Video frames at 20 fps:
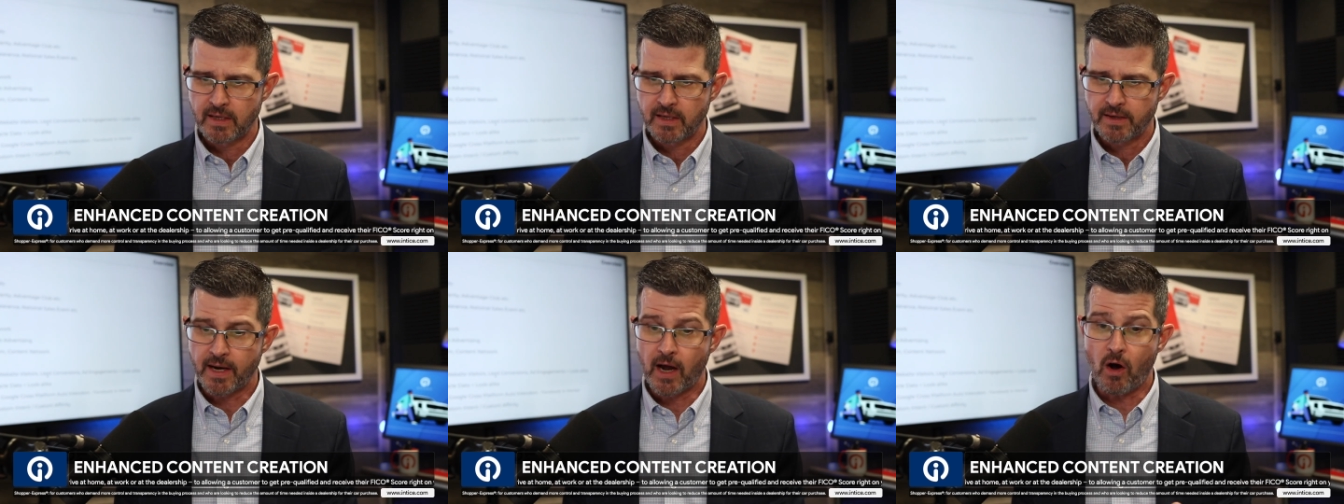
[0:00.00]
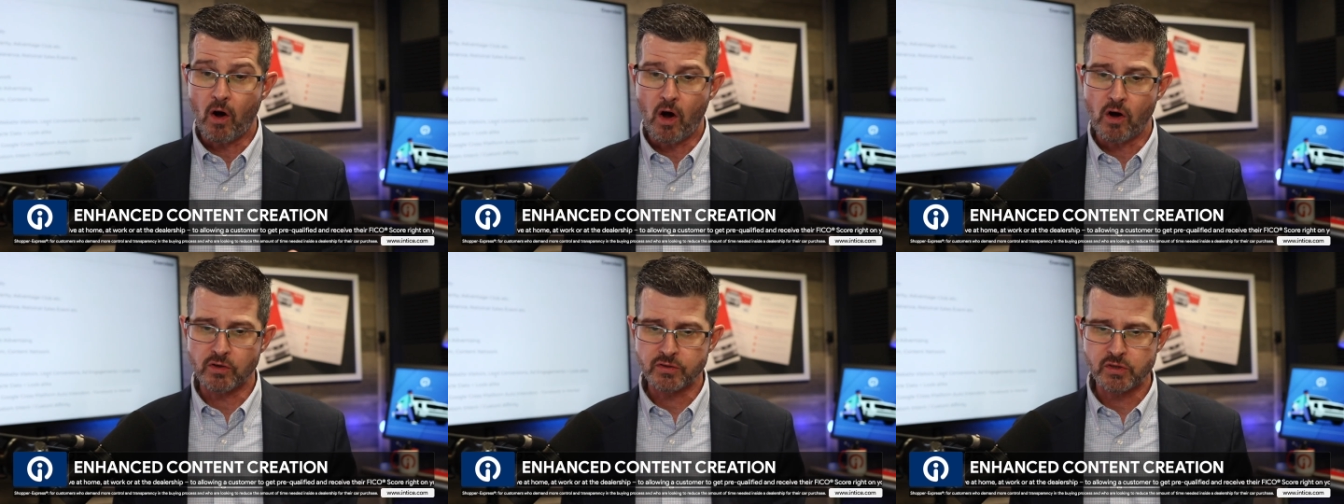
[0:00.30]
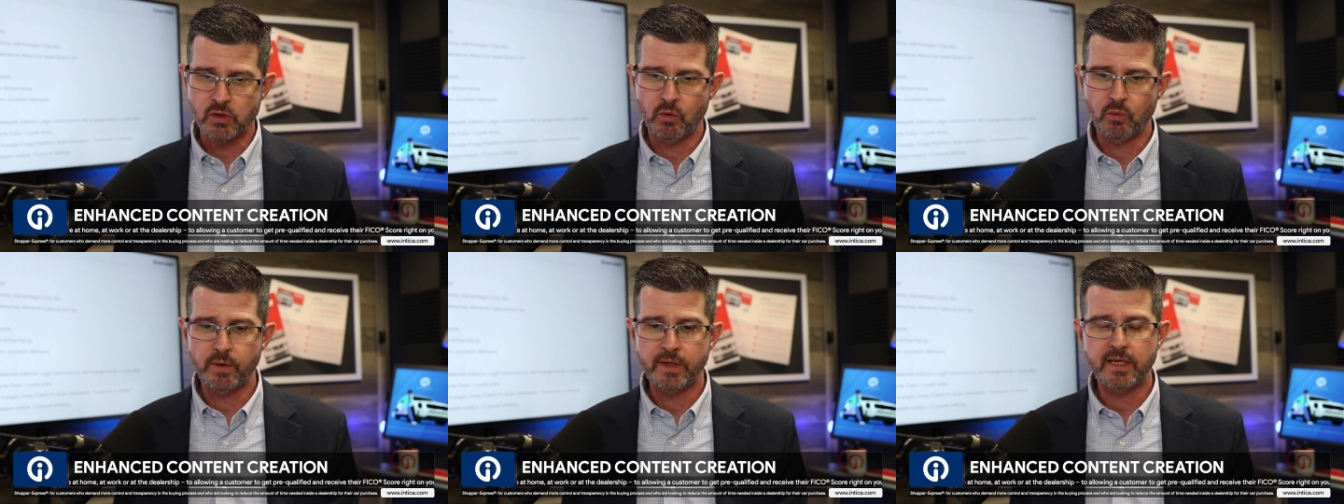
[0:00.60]
Now,
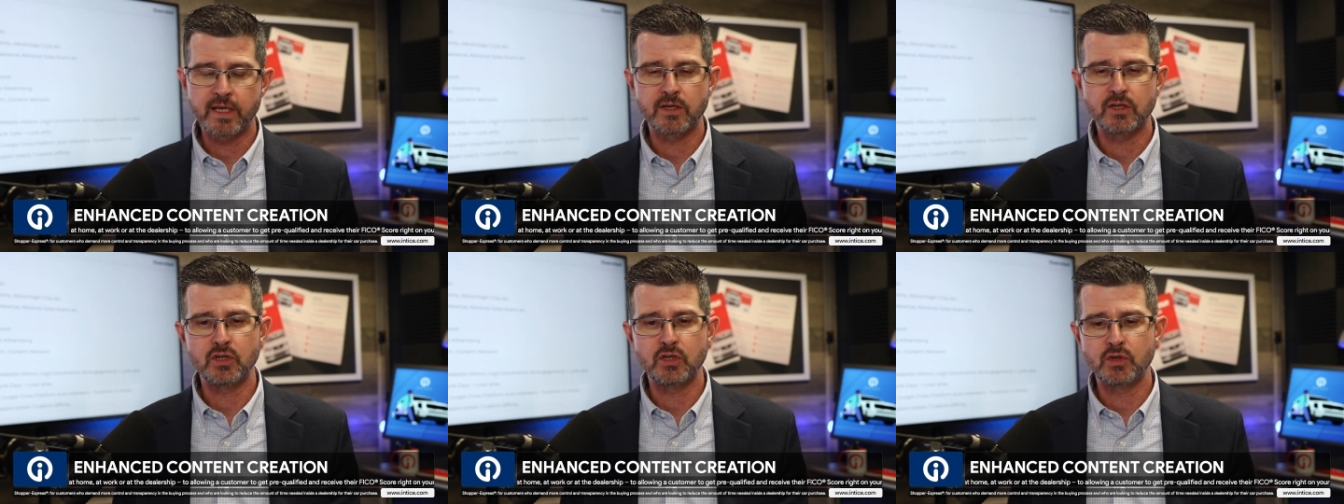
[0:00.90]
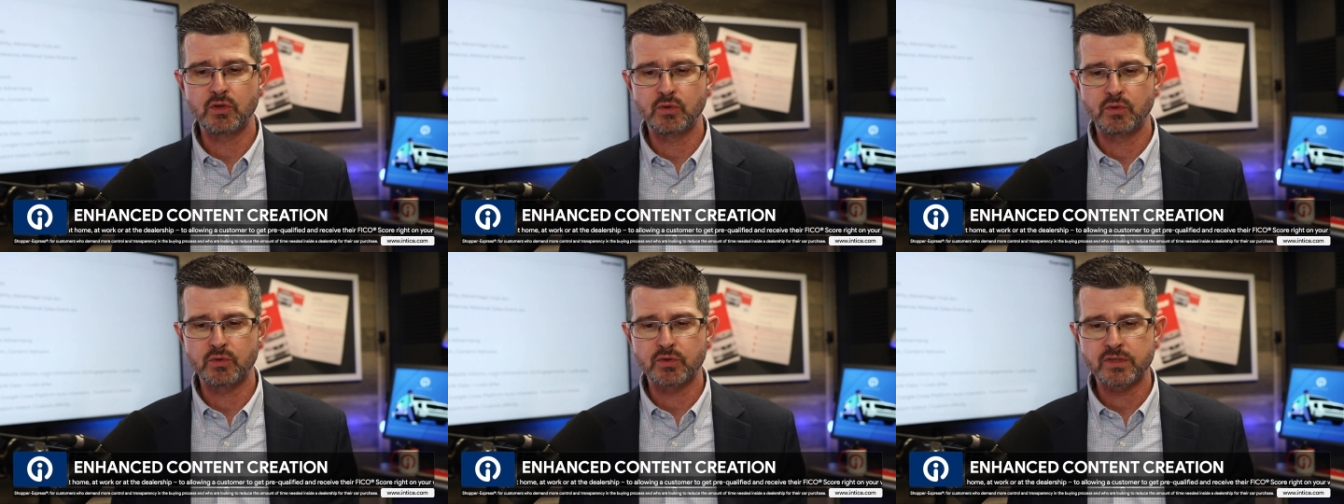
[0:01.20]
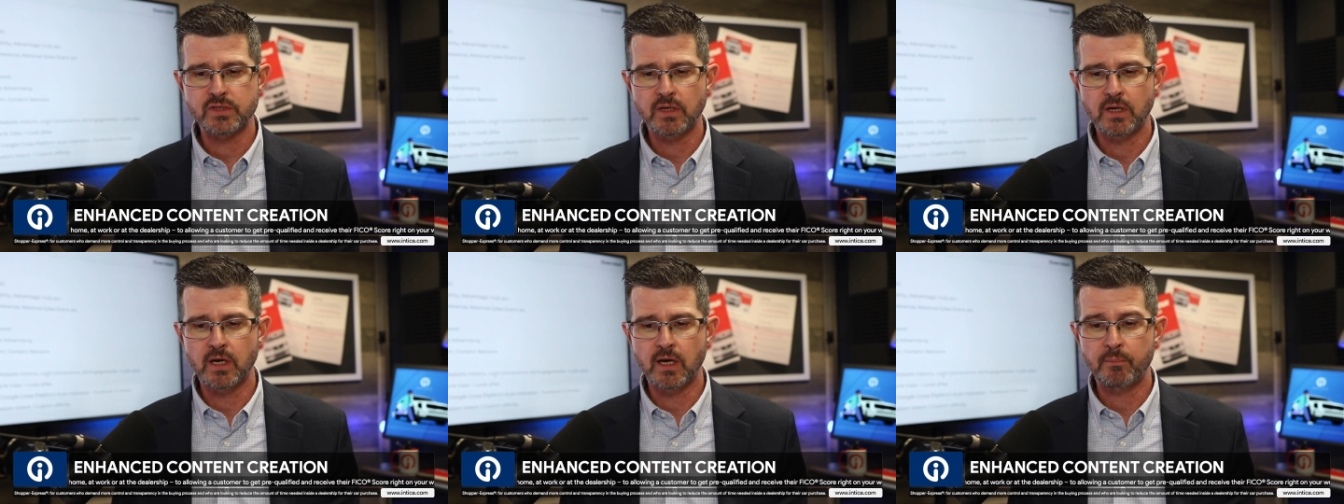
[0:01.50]
also, we can
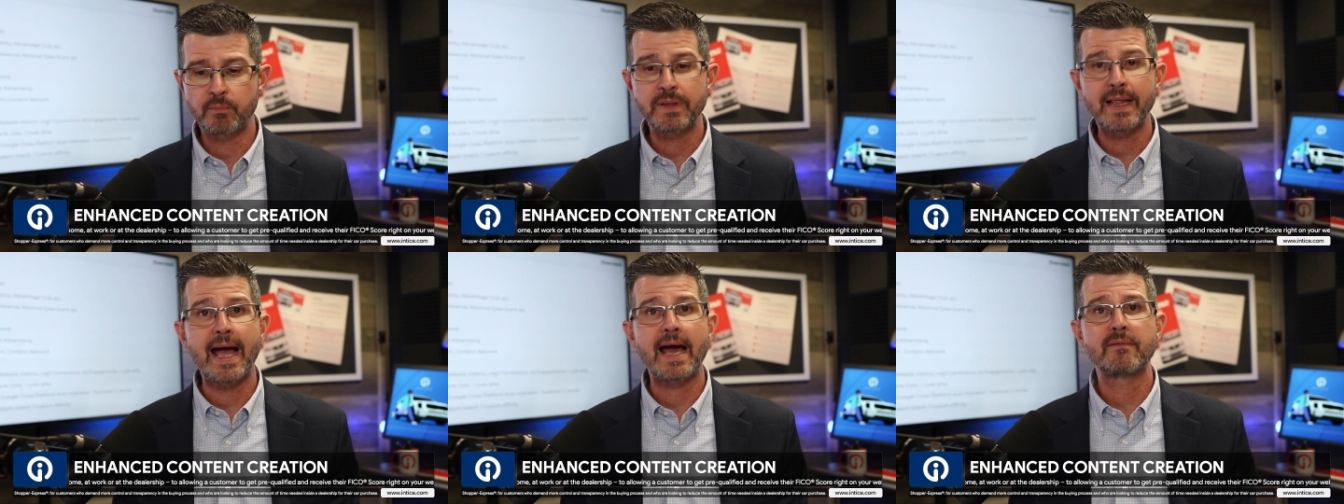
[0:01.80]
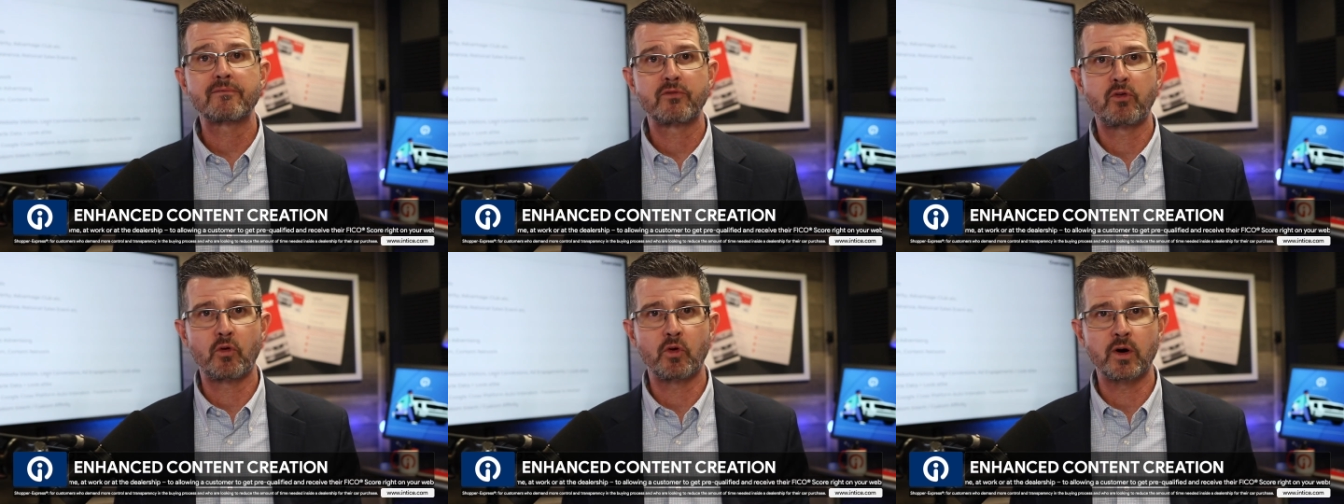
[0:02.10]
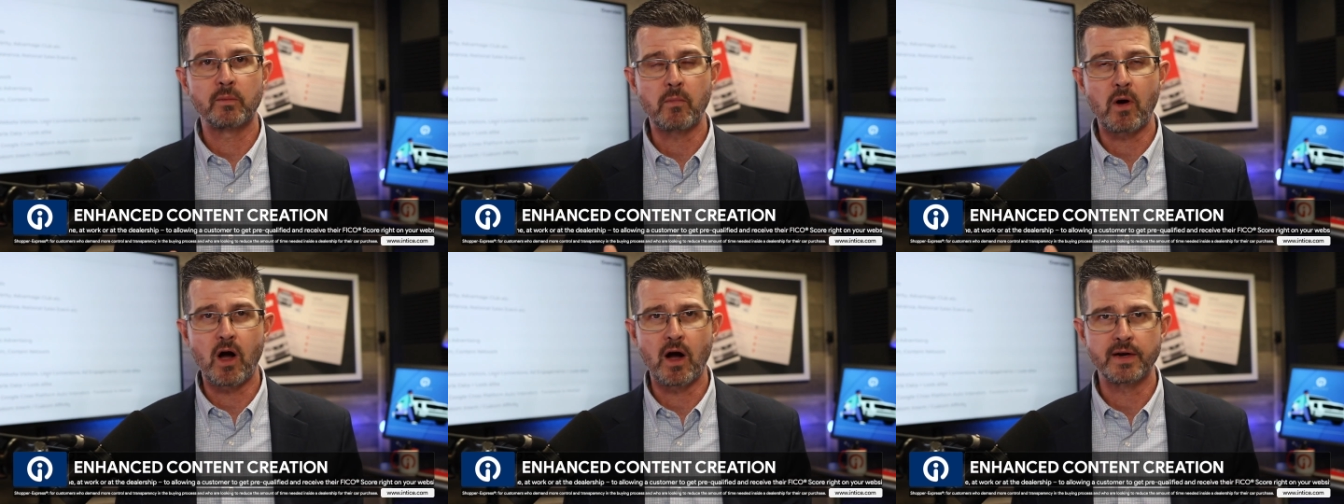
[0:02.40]
use
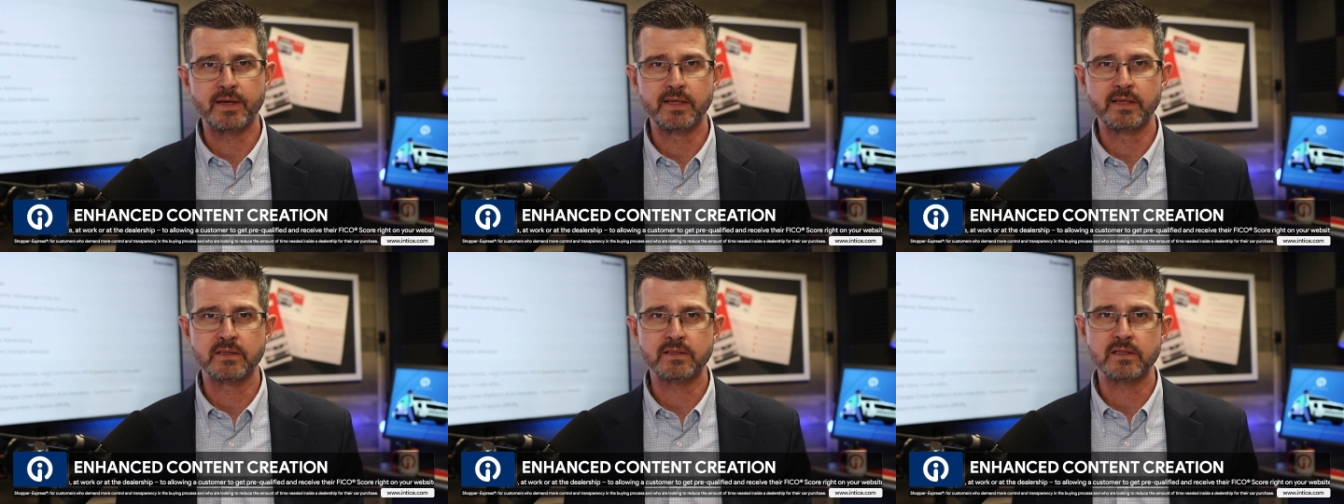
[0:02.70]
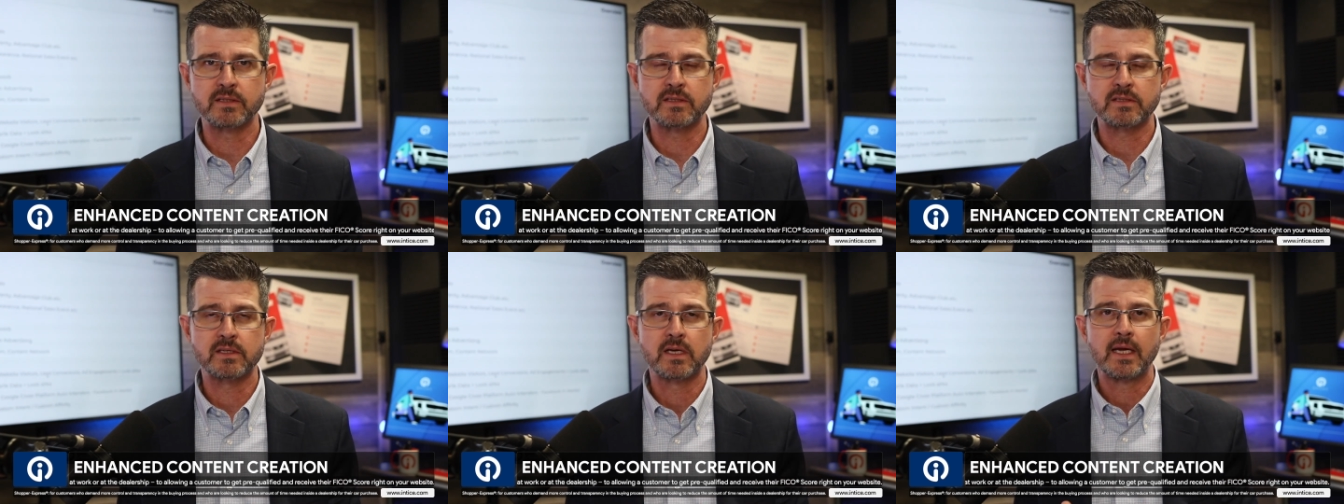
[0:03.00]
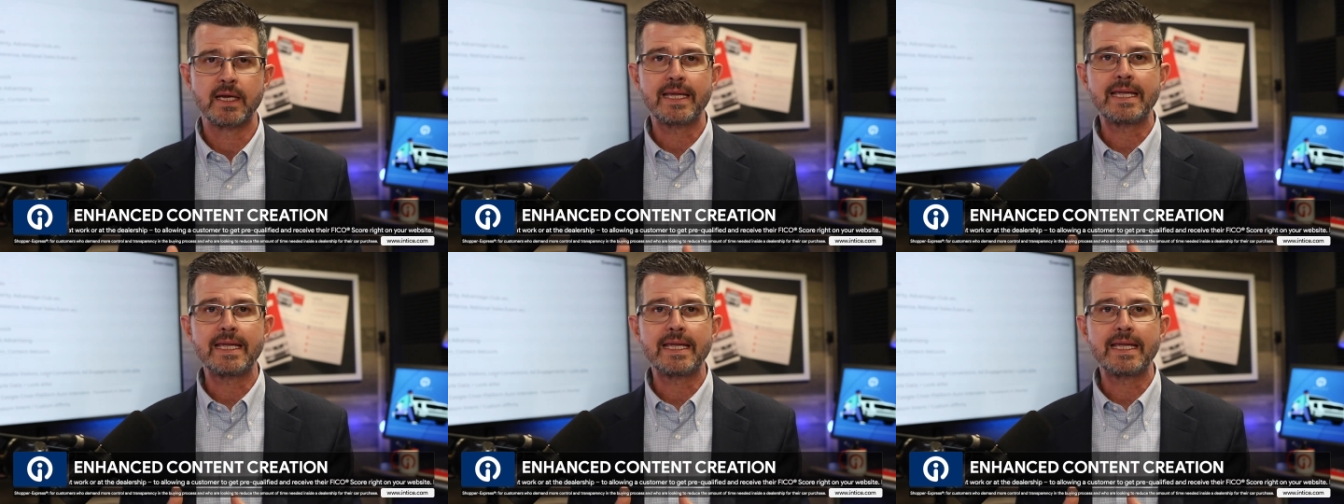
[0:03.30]
platform audiences.